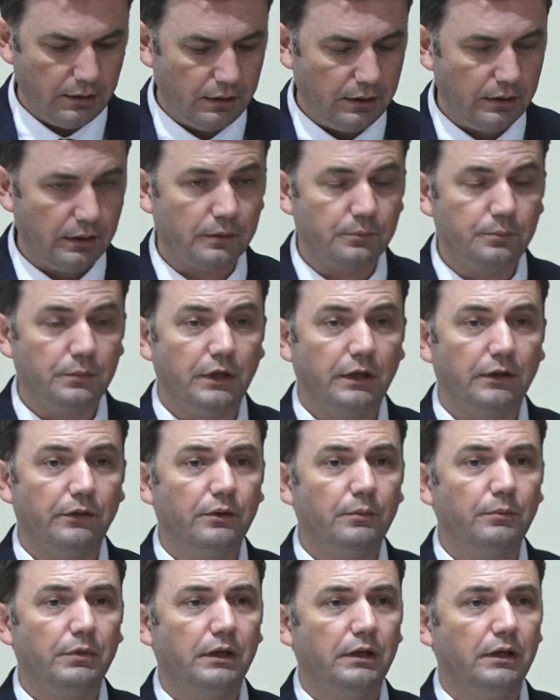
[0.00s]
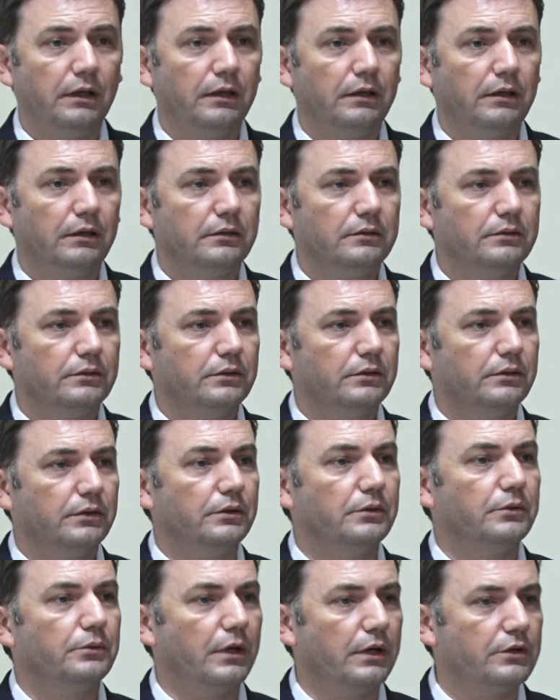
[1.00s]
Let me at the beginning
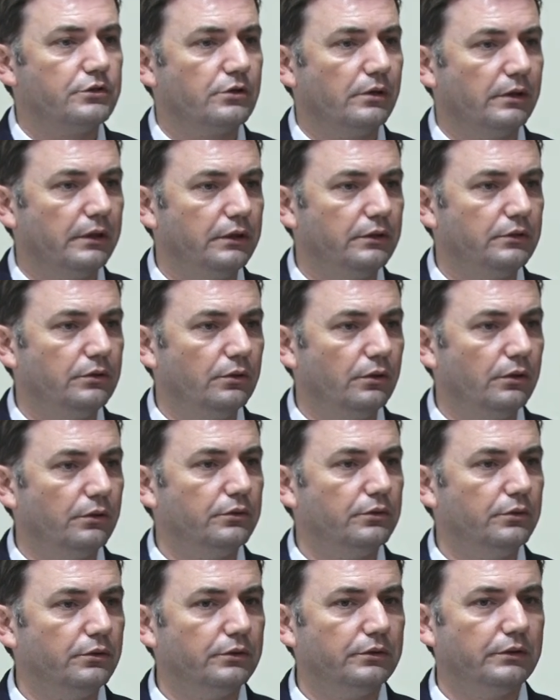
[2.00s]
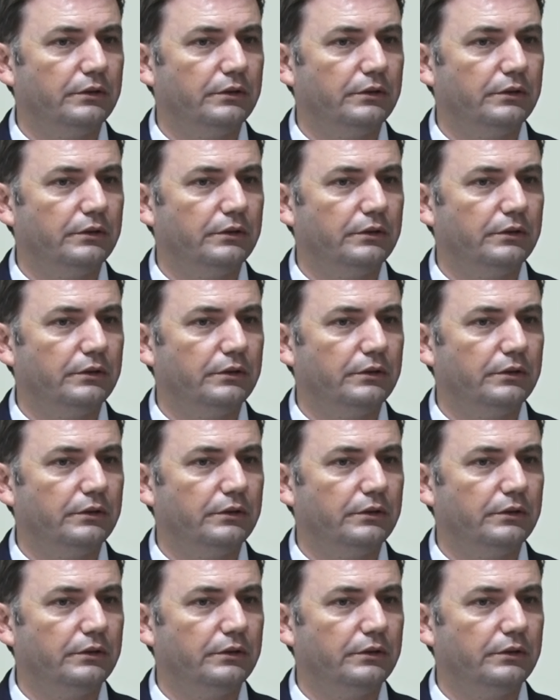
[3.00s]
congratulate you on your